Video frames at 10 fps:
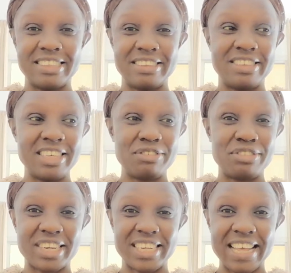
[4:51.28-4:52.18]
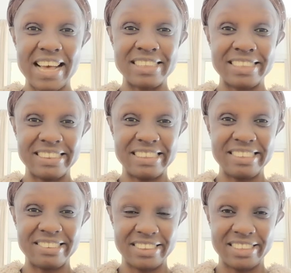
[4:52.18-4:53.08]
the thieves returned the
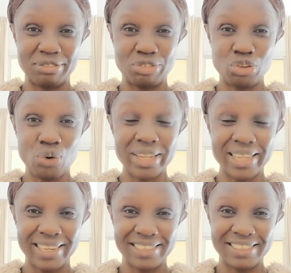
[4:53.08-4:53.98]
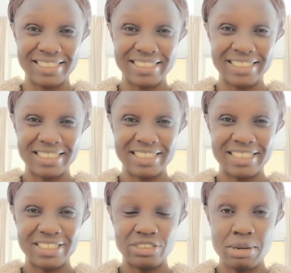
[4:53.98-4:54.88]
things that they've stolen.
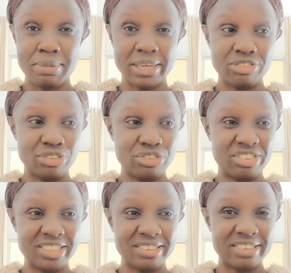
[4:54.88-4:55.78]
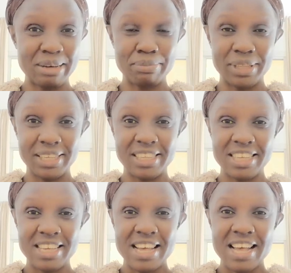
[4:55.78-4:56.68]
You imagine you steal something
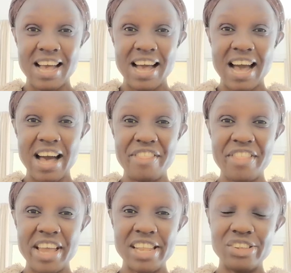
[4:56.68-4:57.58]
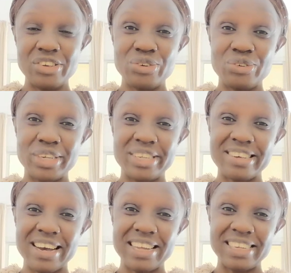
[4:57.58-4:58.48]
and then you
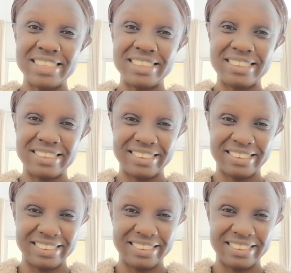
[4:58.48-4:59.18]
return it